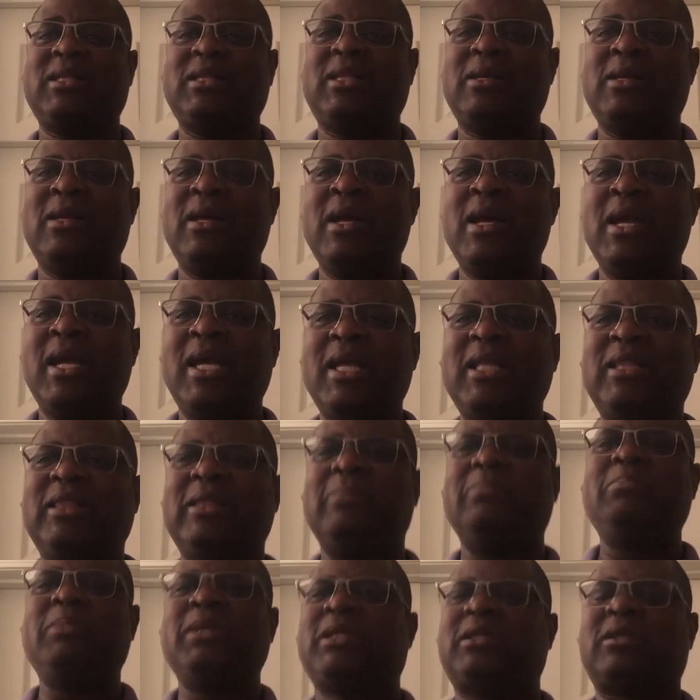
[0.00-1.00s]
the
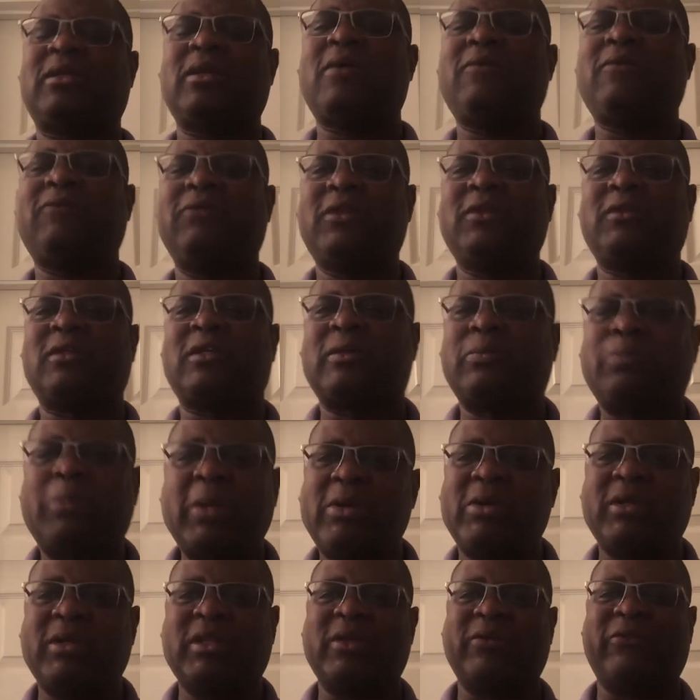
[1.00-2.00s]
midst of the
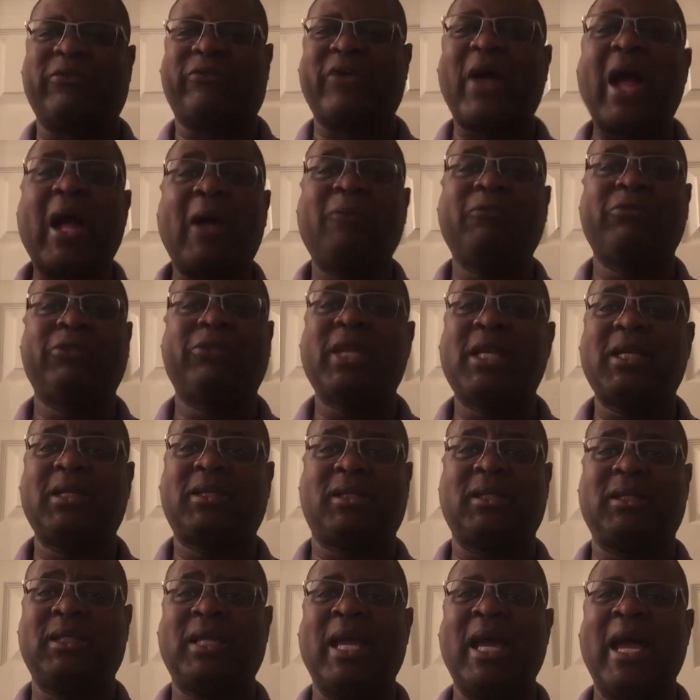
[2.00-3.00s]
spirit. The
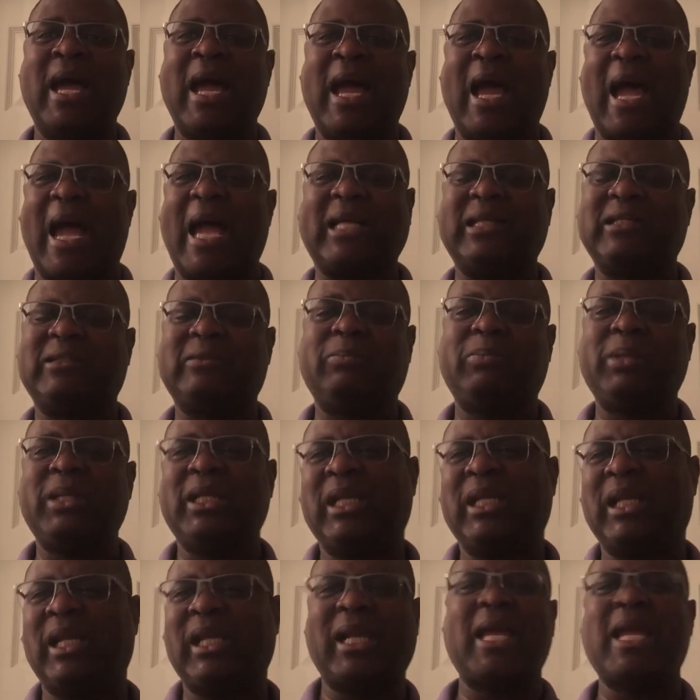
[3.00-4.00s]
foundation has
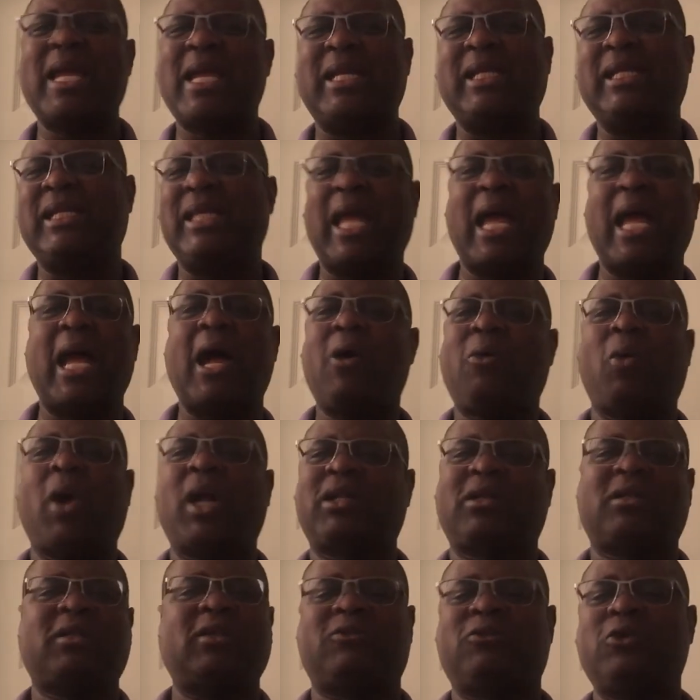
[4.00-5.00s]
been laid. Now
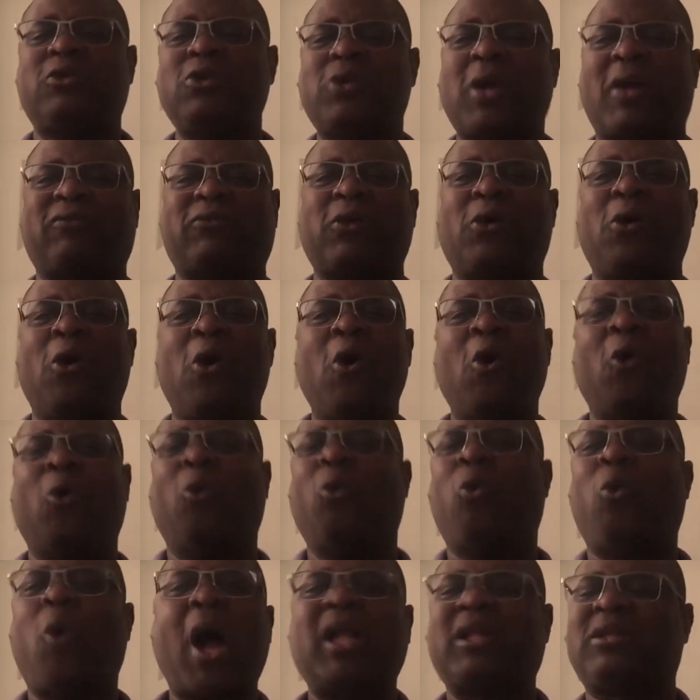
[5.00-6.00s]
watch this. You have to
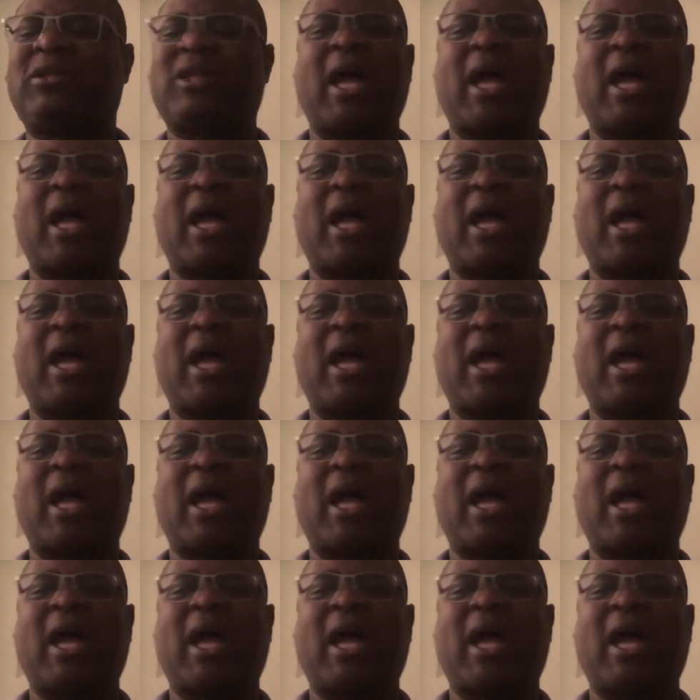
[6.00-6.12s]
watch